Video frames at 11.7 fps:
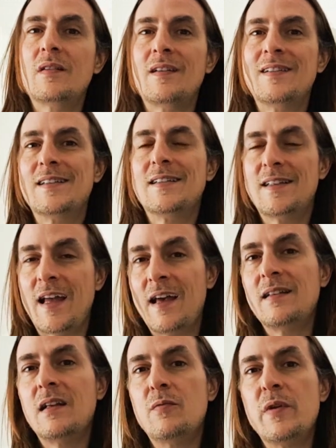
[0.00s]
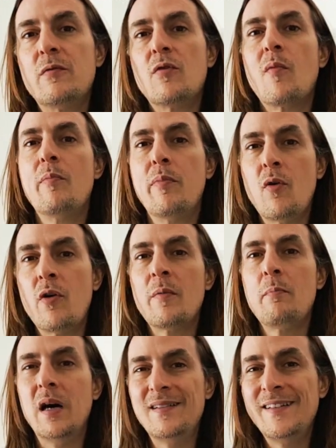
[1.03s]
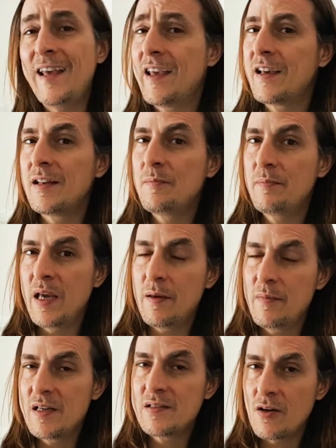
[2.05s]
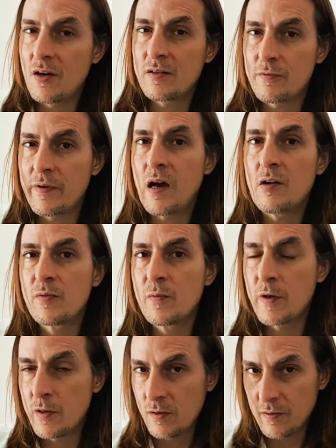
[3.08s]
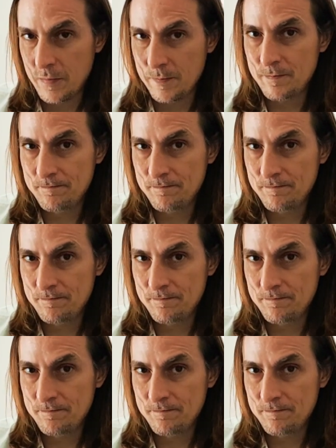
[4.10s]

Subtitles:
that understand that we were born butt naked babies on a round world.